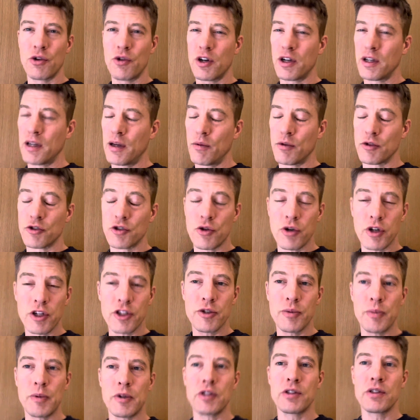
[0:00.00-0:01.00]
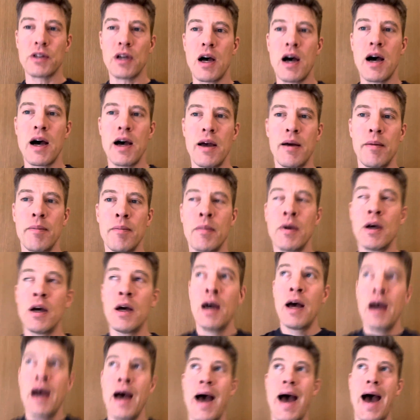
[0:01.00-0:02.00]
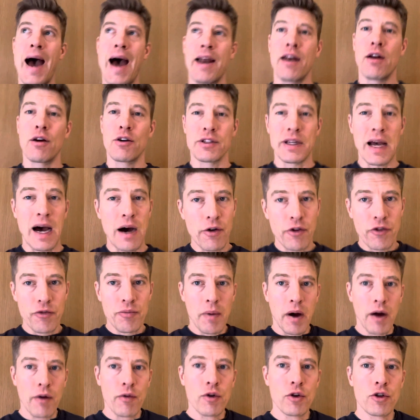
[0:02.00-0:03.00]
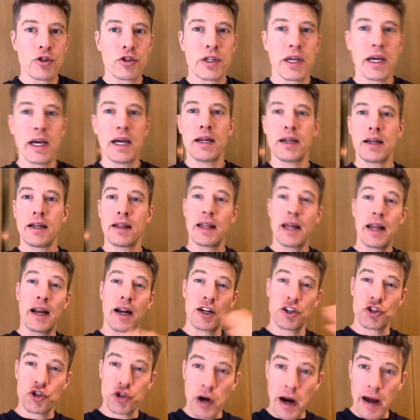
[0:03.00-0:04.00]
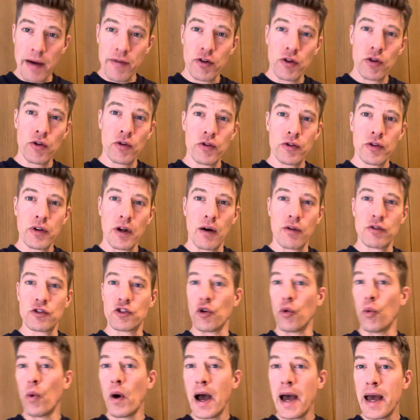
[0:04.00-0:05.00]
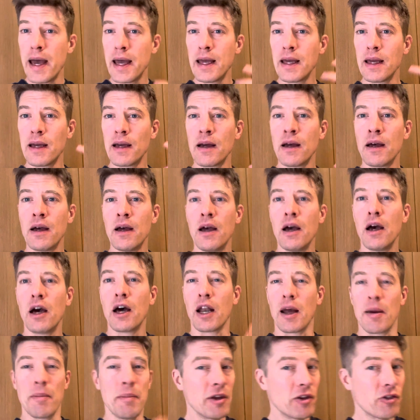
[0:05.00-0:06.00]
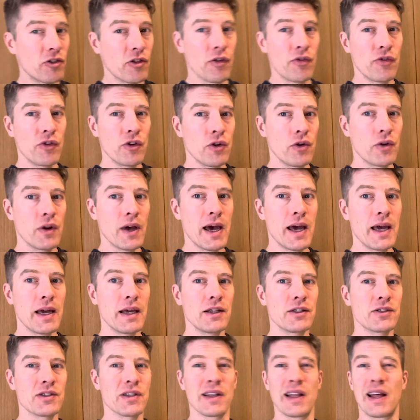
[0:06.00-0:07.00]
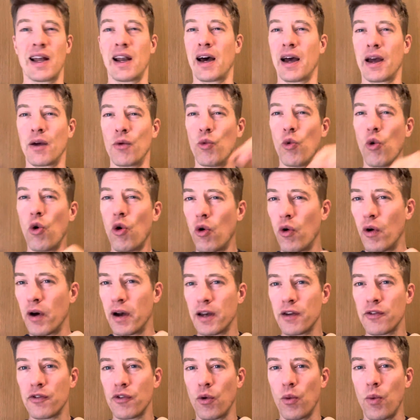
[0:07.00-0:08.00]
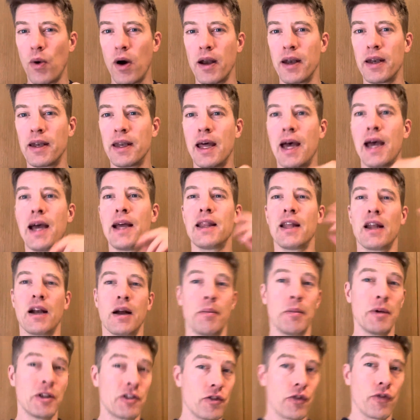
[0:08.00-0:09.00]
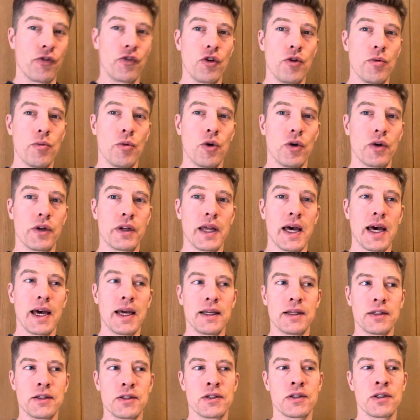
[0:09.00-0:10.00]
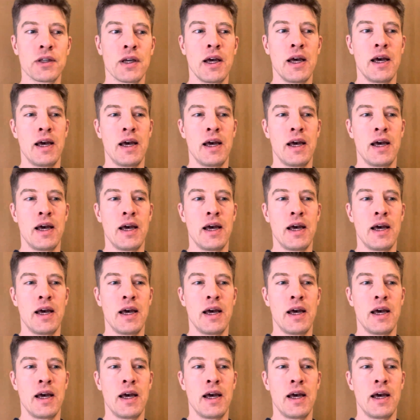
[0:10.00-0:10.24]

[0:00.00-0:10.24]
It was Christmas time and I was out of my routine, and then I traveled, I was away and I missed a few days, and then I wore it for one day and then I missed a few more days.